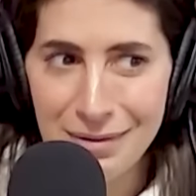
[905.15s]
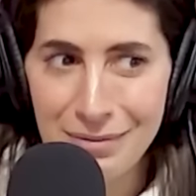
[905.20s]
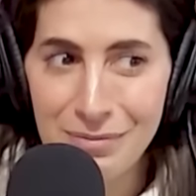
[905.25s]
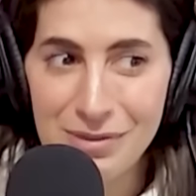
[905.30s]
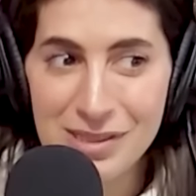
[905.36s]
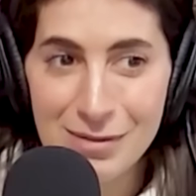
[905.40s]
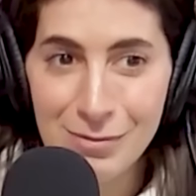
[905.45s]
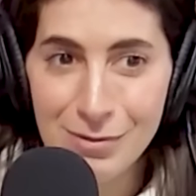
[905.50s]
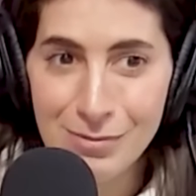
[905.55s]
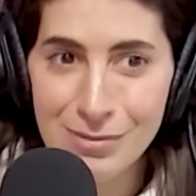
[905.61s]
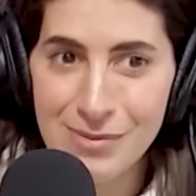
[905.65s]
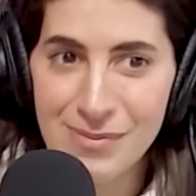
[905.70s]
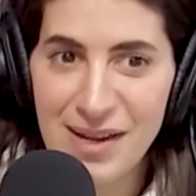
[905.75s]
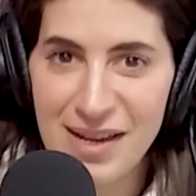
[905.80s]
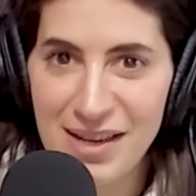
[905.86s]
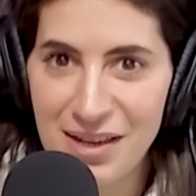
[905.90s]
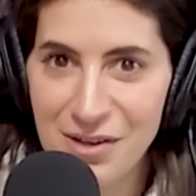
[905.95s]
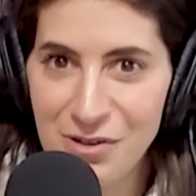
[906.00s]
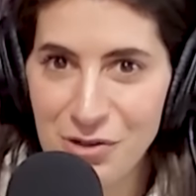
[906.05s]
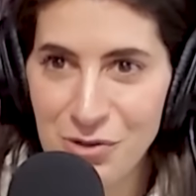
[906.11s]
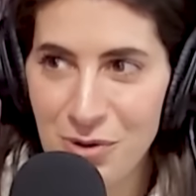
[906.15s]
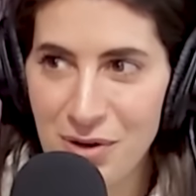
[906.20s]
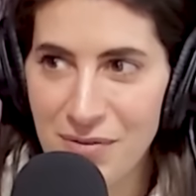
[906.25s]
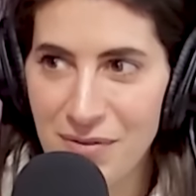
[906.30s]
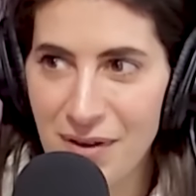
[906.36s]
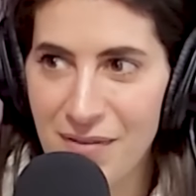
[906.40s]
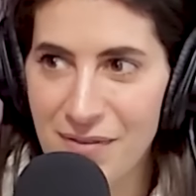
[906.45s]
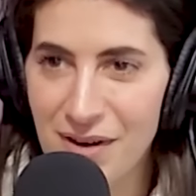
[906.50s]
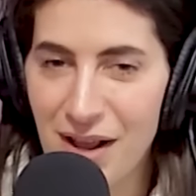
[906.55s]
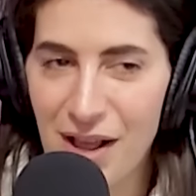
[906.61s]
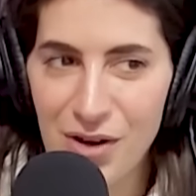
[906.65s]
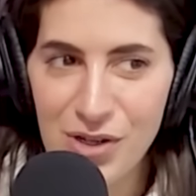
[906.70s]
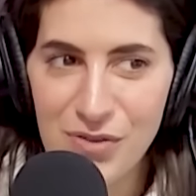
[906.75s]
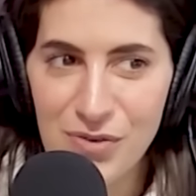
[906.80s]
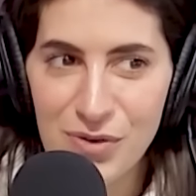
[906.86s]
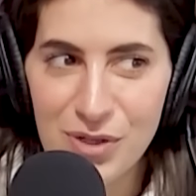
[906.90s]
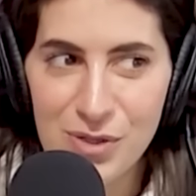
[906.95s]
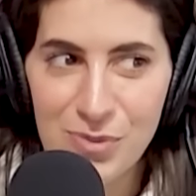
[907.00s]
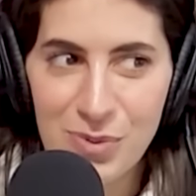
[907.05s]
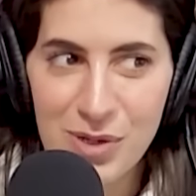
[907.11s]
someone's paying $125 for
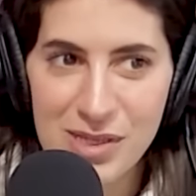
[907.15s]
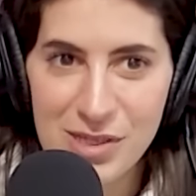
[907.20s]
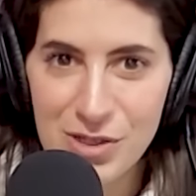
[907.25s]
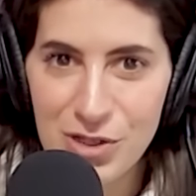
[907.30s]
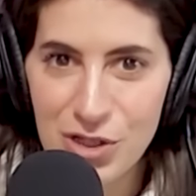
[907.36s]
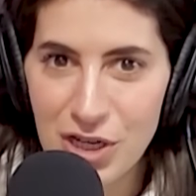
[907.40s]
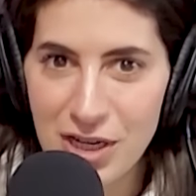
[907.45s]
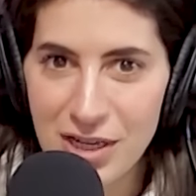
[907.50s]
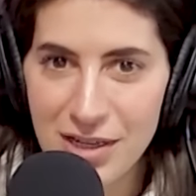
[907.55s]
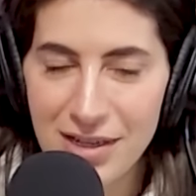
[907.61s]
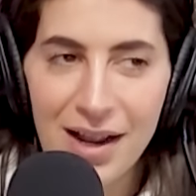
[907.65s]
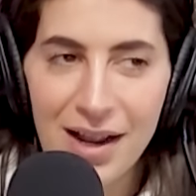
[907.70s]
this piece of shit.